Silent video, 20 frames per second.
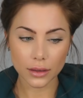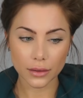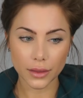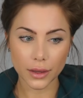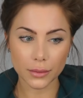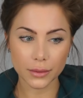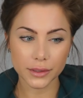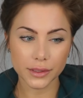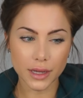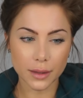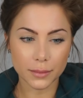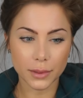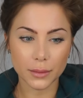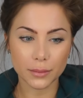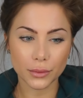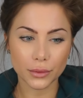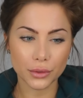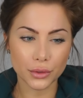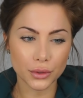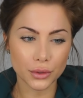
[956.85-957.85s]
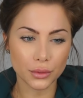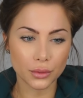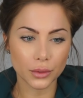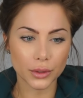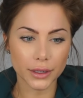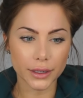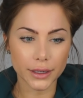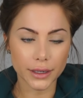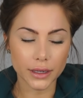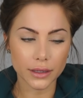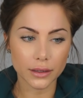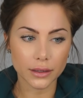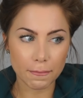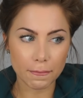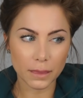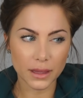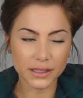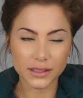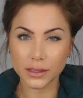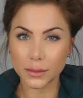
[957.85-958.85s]
There were some people who were
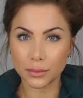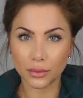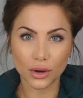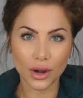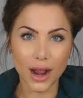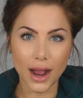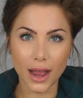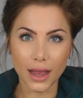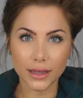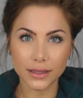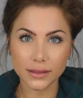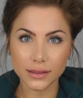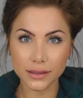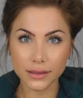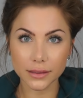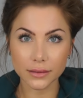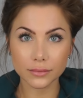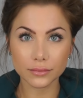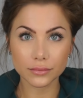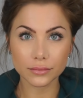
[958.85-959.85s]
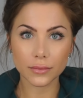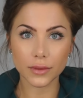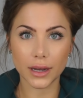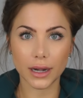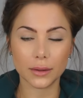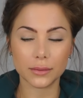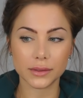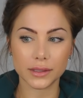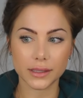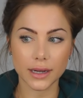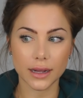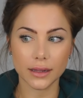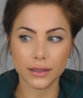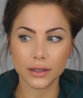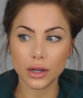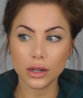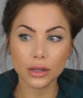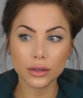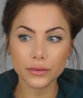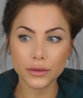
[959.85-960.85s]
like surprised that I was
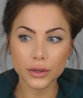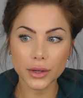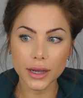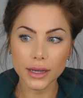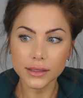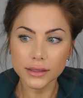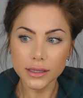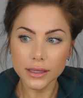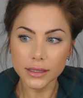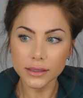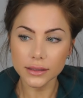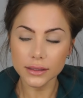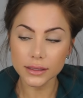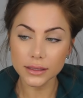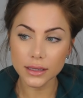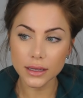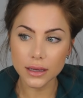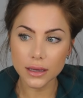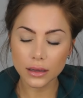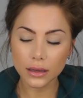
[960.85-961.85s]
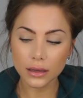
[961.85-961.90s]
telling all of you guys this,